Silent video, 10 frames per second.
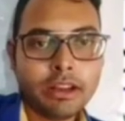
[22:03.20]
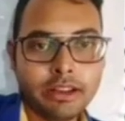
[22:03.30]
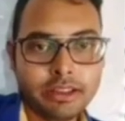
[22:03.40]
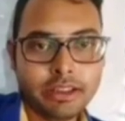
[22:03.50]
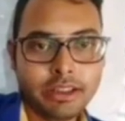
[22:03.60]

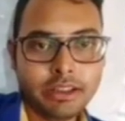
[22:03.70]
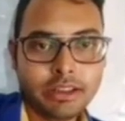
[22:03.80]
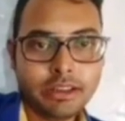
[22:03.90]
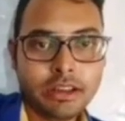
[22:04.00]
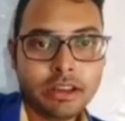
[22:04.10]
Probability
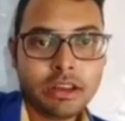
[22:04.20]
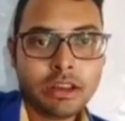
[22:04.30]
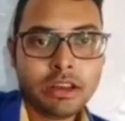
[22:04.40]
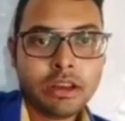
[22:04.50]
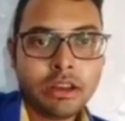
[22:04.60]
current density.
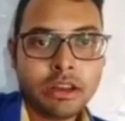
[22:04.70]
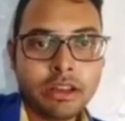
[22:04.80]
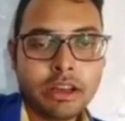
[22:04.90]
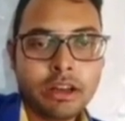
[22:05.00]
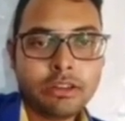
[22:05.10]

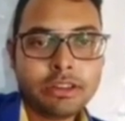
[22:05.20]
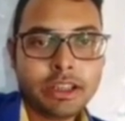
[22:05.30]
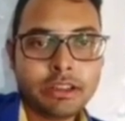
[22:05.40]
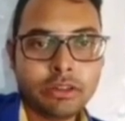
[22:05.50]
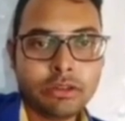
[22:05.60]

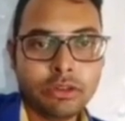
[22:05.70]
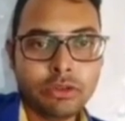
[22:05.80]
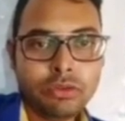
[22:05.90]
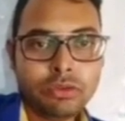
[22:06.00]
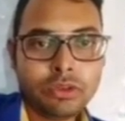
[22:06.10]
Delta
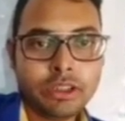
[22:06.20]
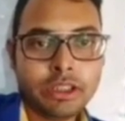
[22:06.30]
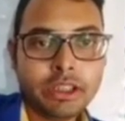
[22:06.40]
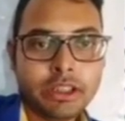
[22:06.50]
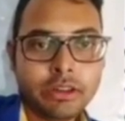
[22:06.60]
dot j is
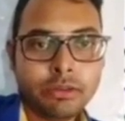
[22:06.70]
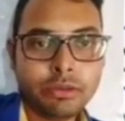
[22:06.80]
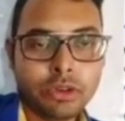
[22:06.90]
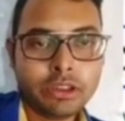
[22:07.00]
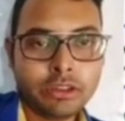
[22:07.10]
equal to
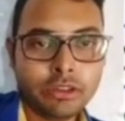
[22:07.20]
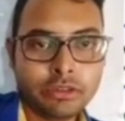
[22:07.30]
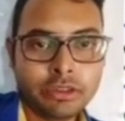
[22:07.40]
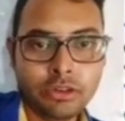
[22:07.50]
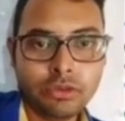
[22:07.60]
ddt
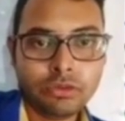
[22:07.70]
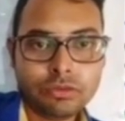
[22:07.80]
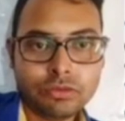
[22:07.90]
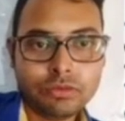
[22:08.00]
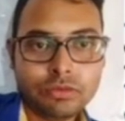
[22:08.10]
of rho is
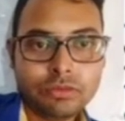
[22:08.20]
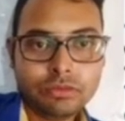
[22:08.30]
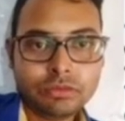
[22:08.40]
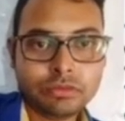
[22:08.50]
equal to 0,